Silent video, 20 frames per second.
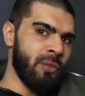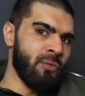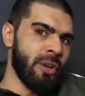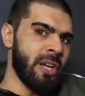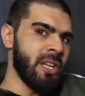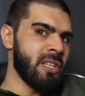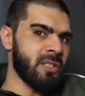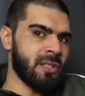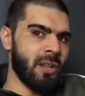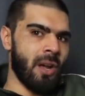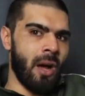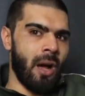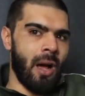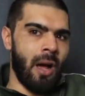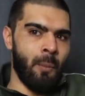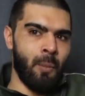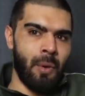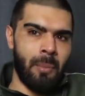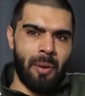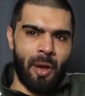
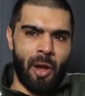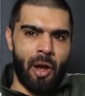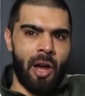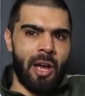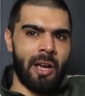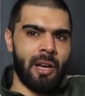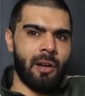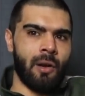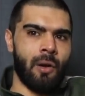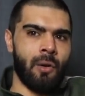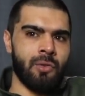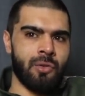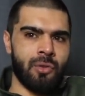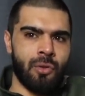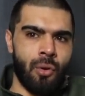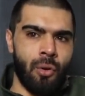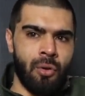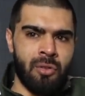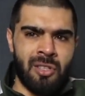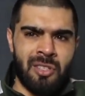restart and we're behind closed
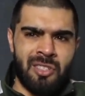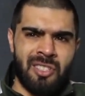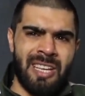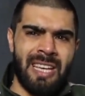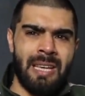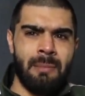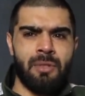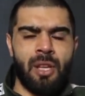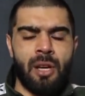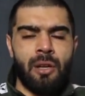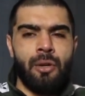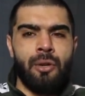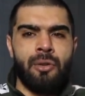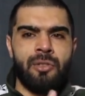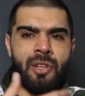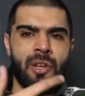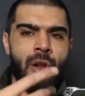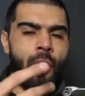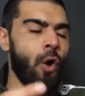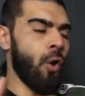doors and teams are
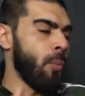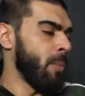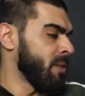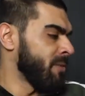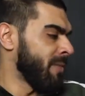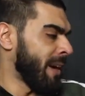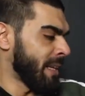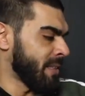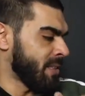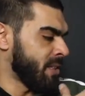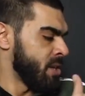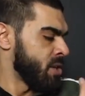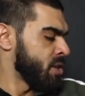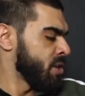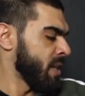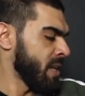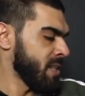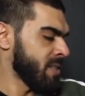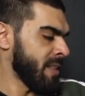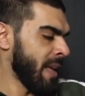losing home
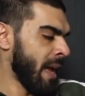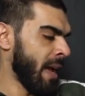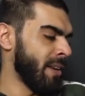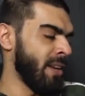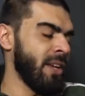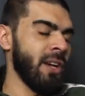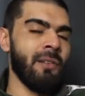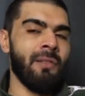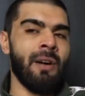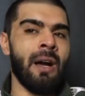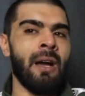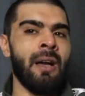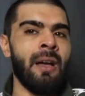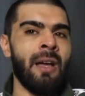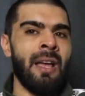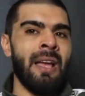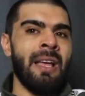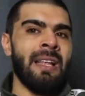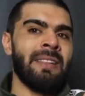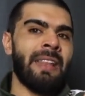advantage, this, that and the other,
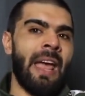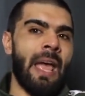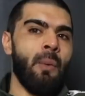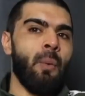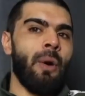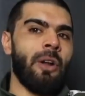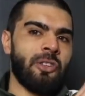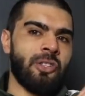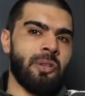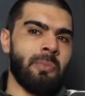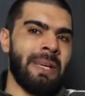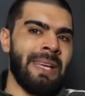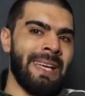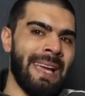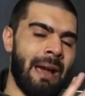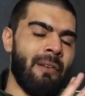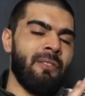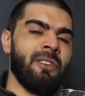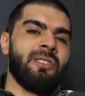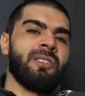they want to be
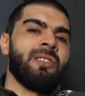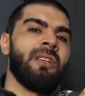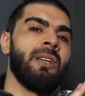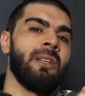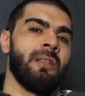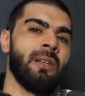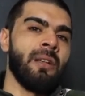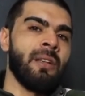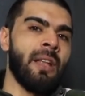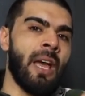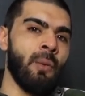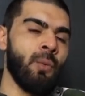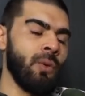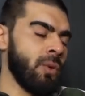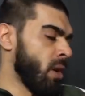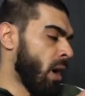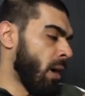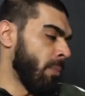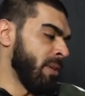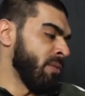guaranteed that they will
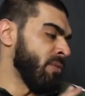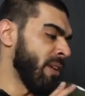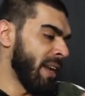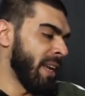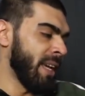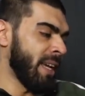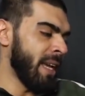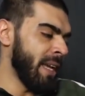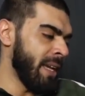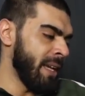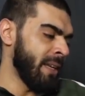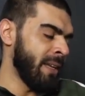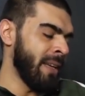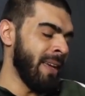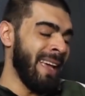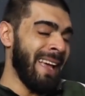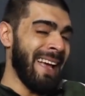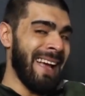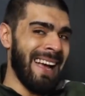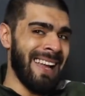not be relegated.
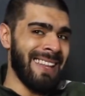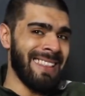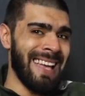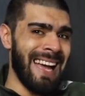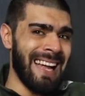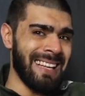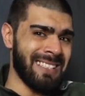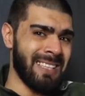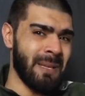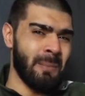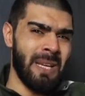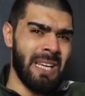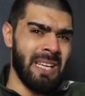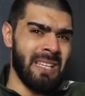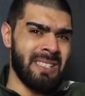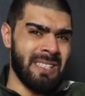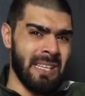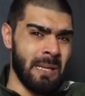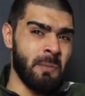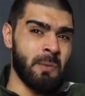And that to me
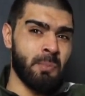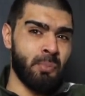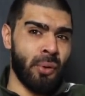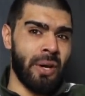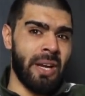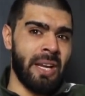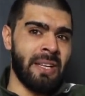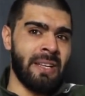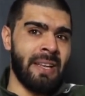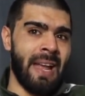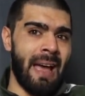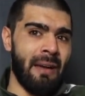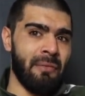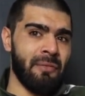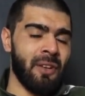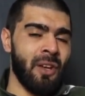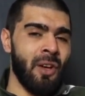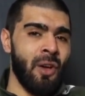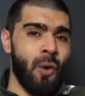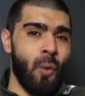seems pretty
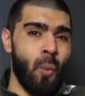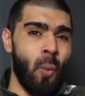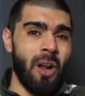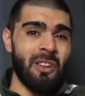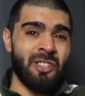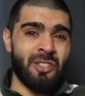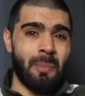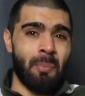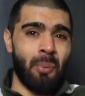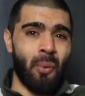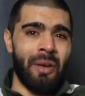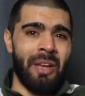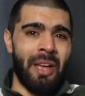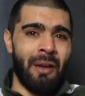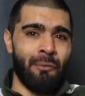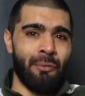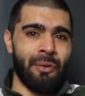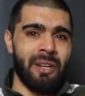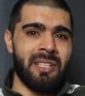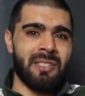daft. What's the point
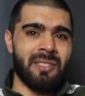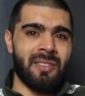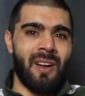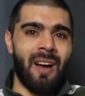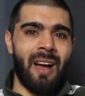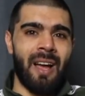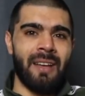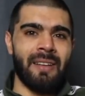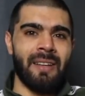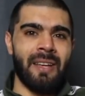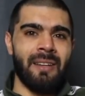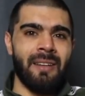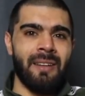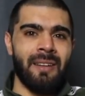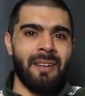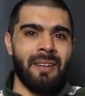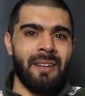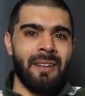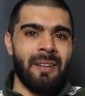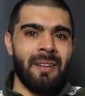of restarting then?
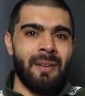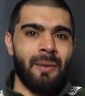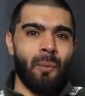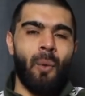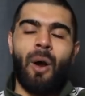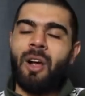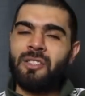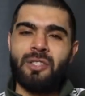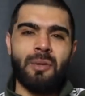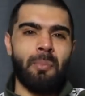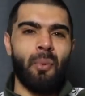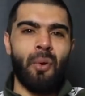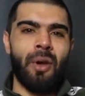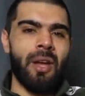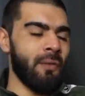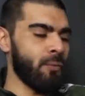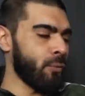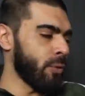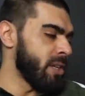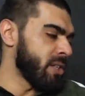What's the
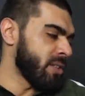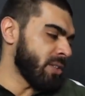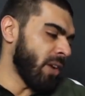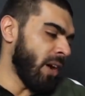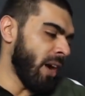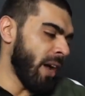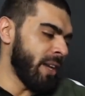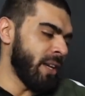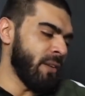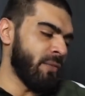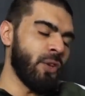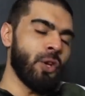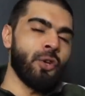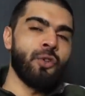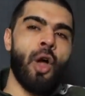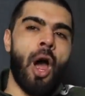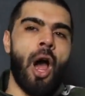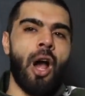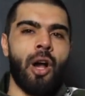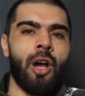point of restarting if you're
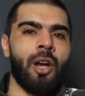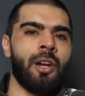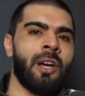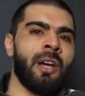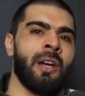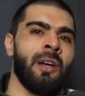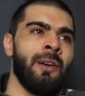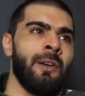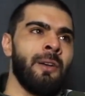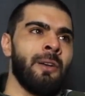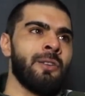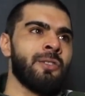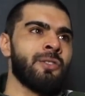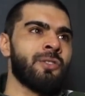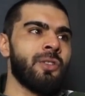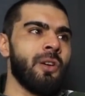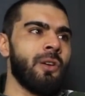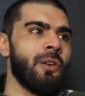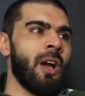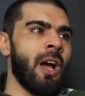not going
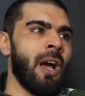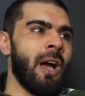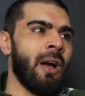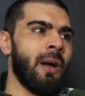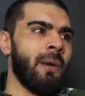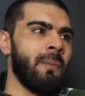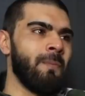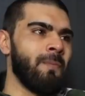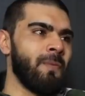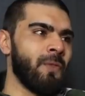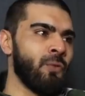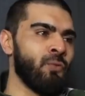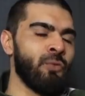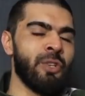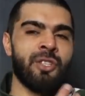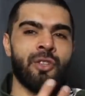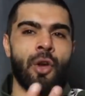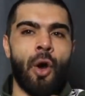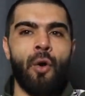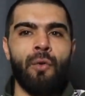to
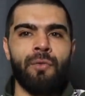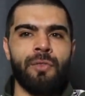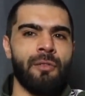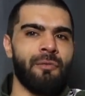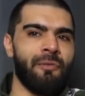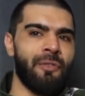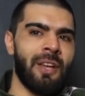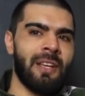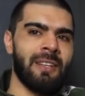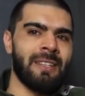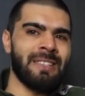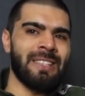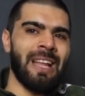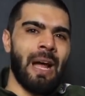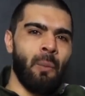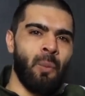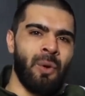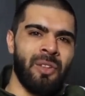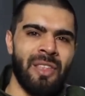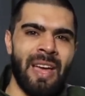resolve the things
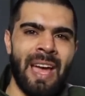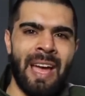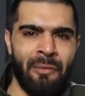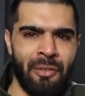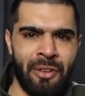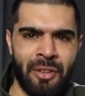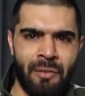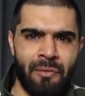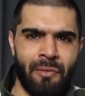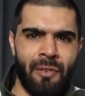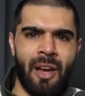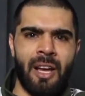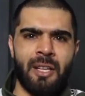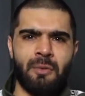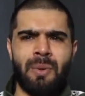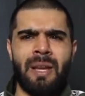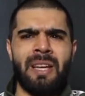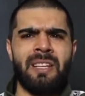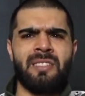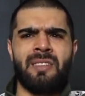that were there in the
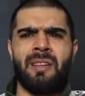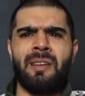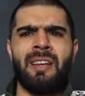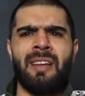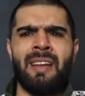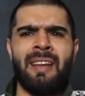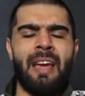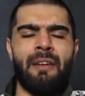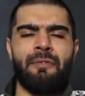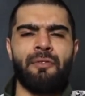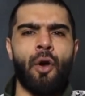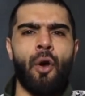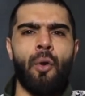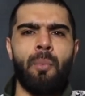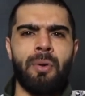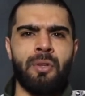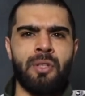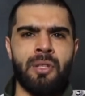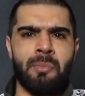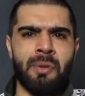first place, left
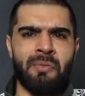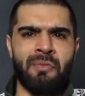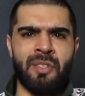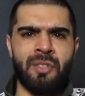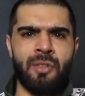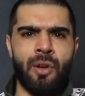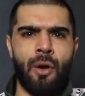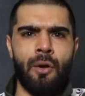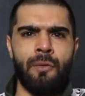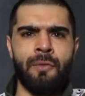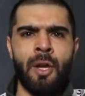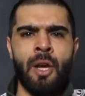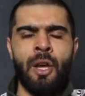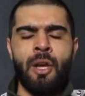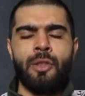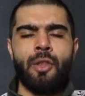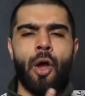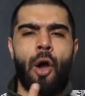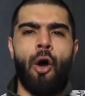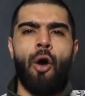open to be resolved?
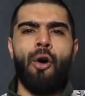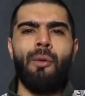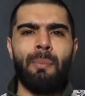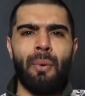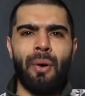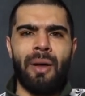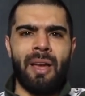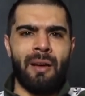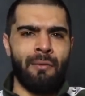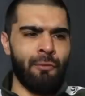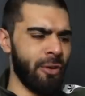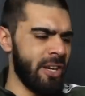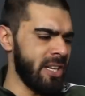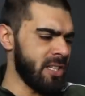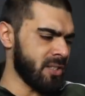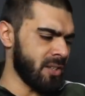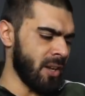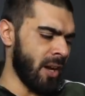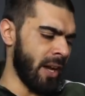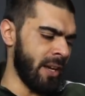The whole point of
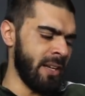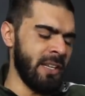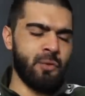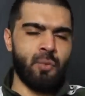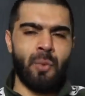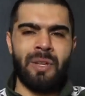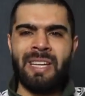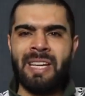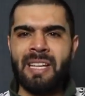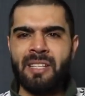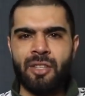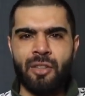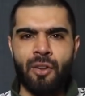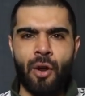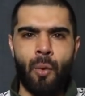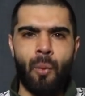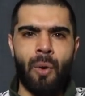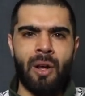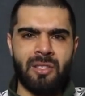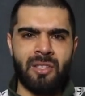restarting is we need to
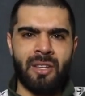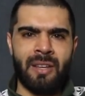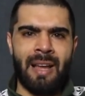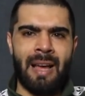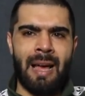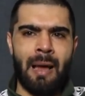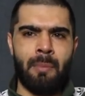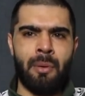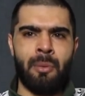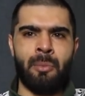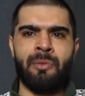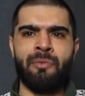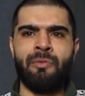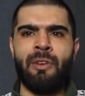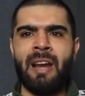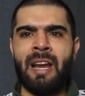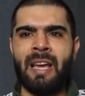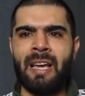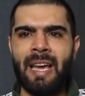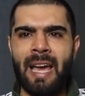know what's going to happen with
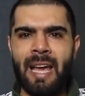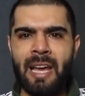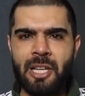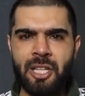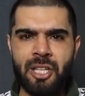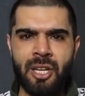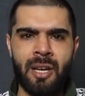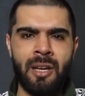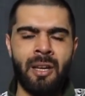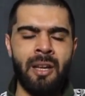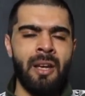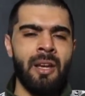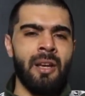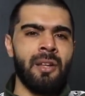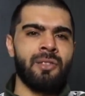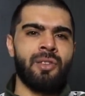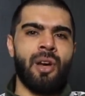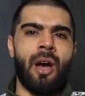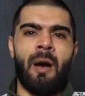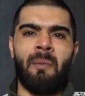relegation,
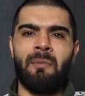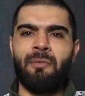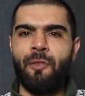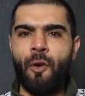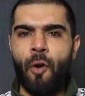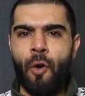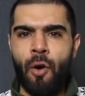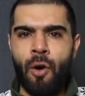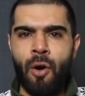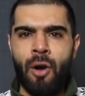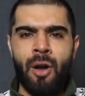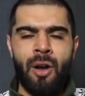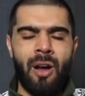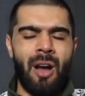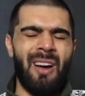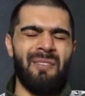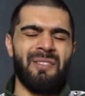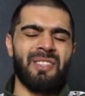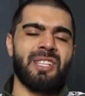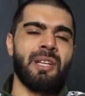top four.
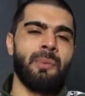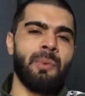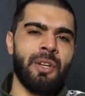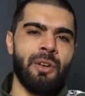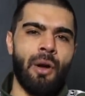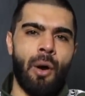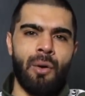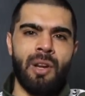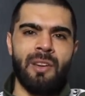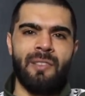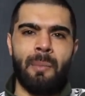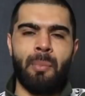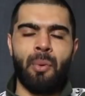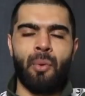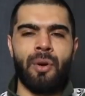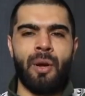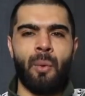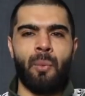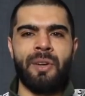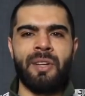Obviously, we know
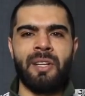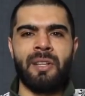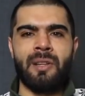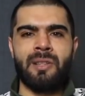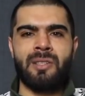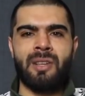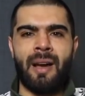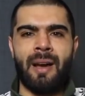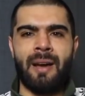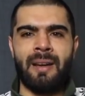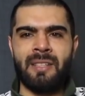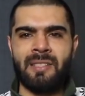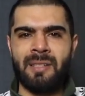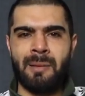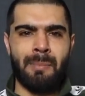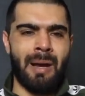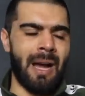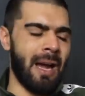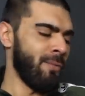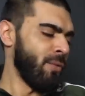Liverpool are winning the title. It's
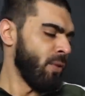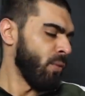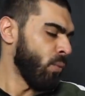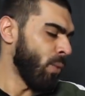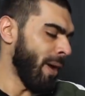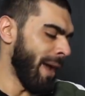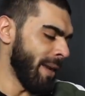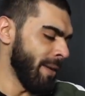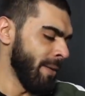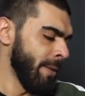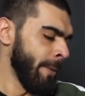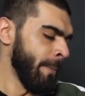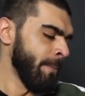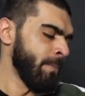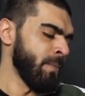a matter of when.